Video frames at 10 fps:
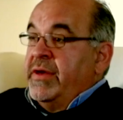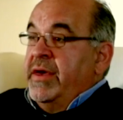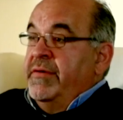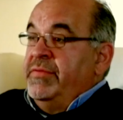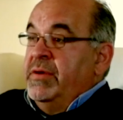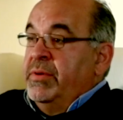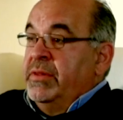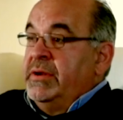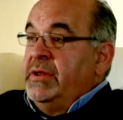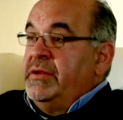I have the
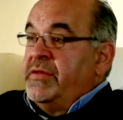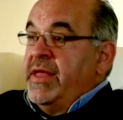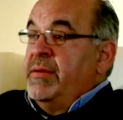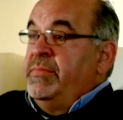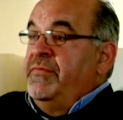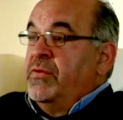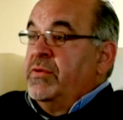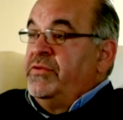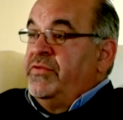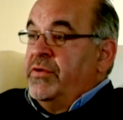ability to stand
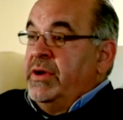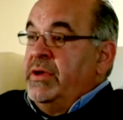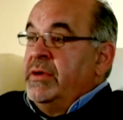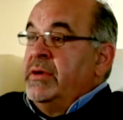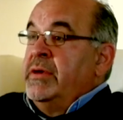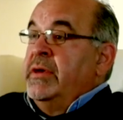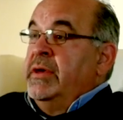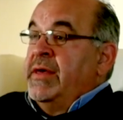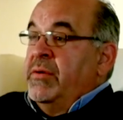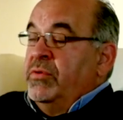before a jury,
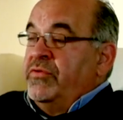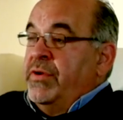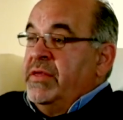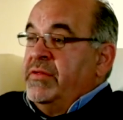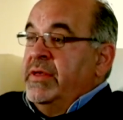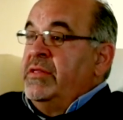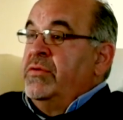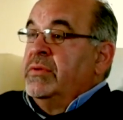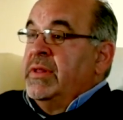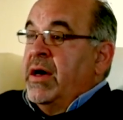and that will translate
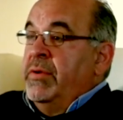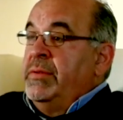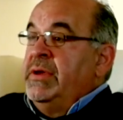to allowing